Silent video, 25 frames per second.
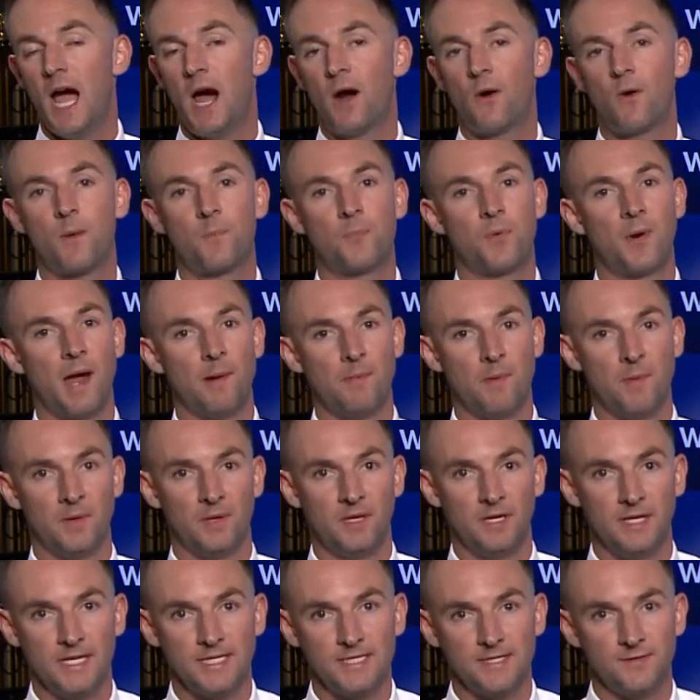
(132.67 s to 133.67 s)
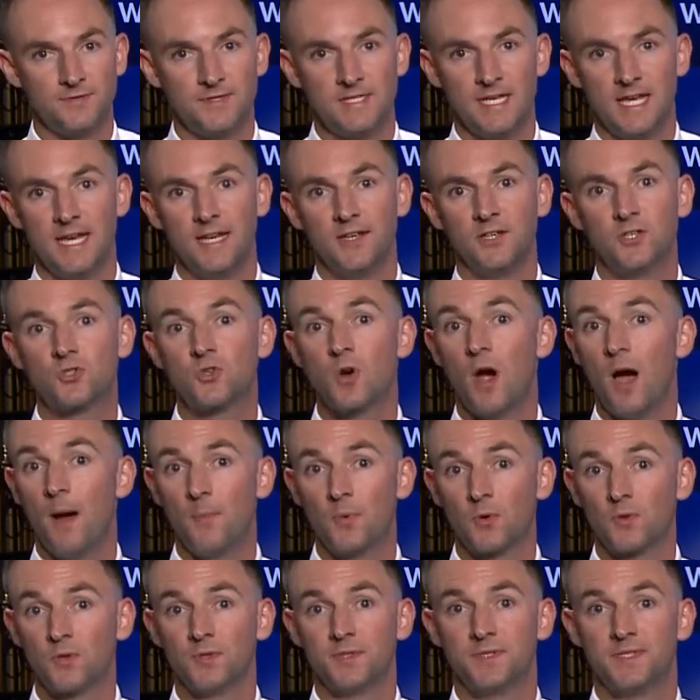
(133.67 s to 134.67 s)
our probabilities of seeing
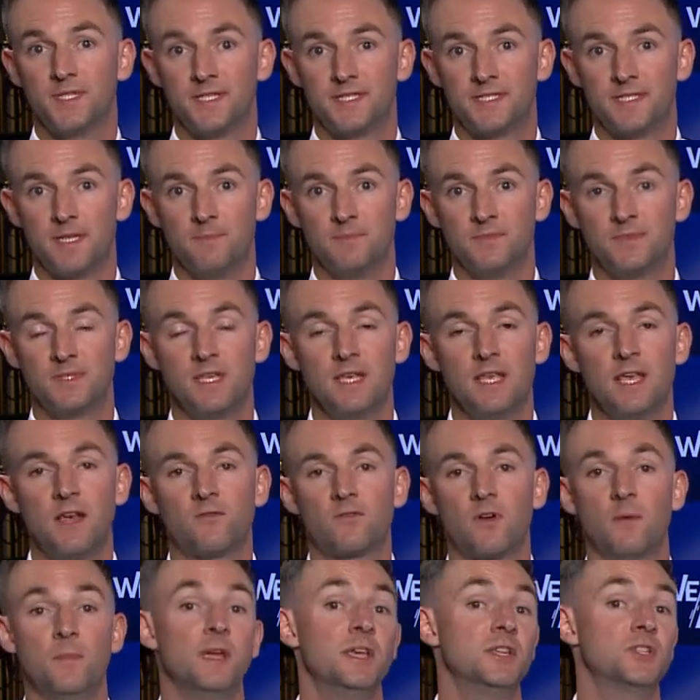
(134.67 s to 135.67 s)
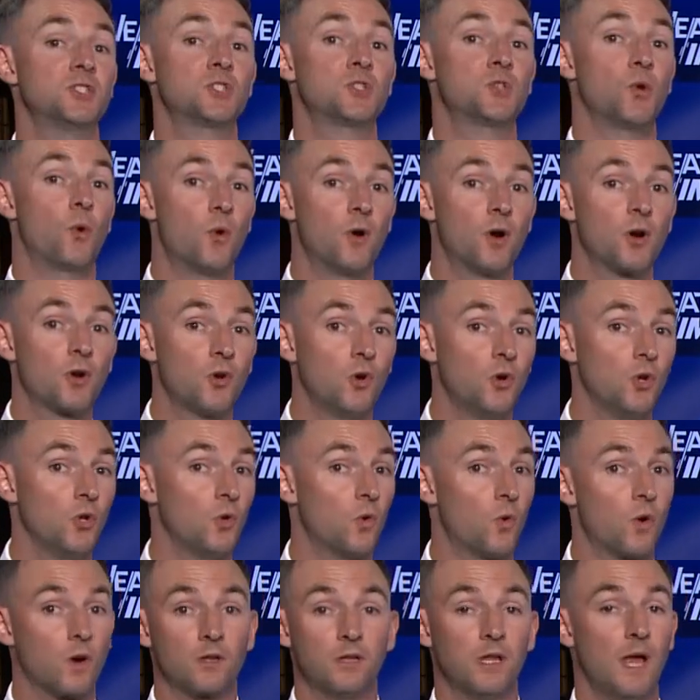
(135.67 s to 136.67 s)
tropical systems from a
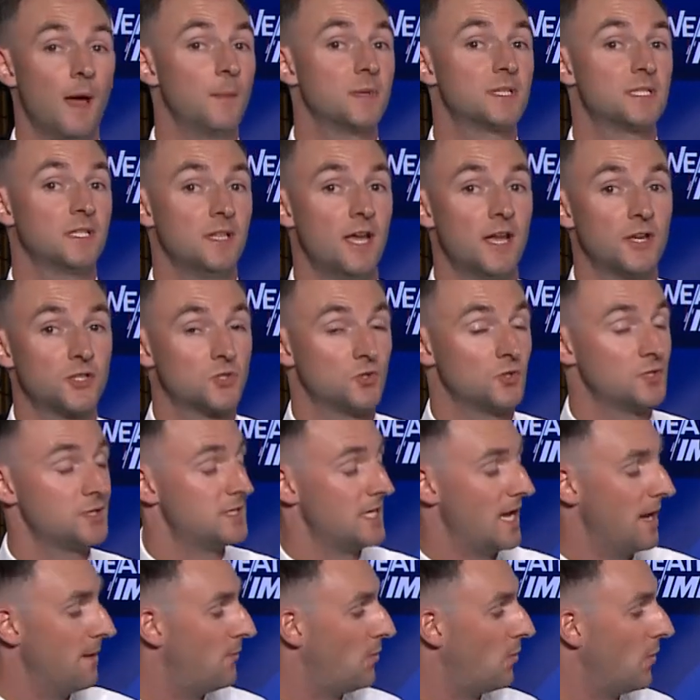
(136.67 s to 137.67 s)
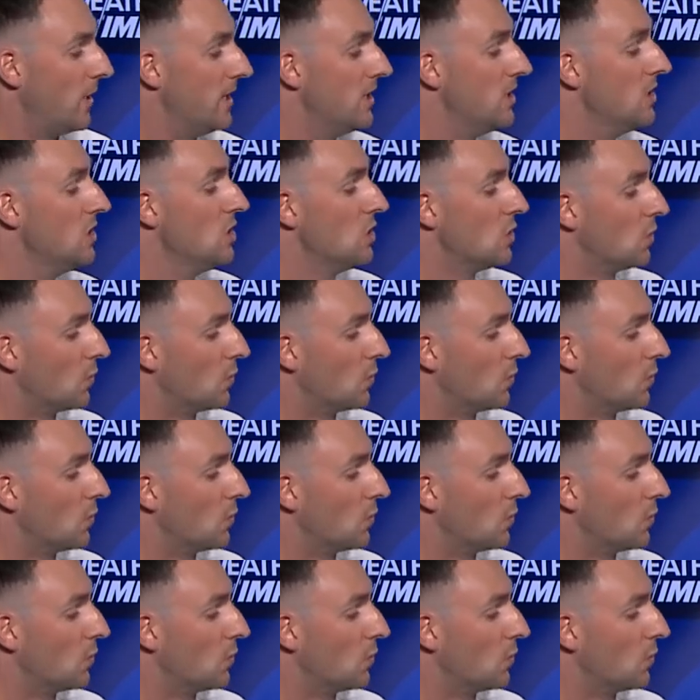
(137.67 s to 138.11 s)
historical or climatological standpoint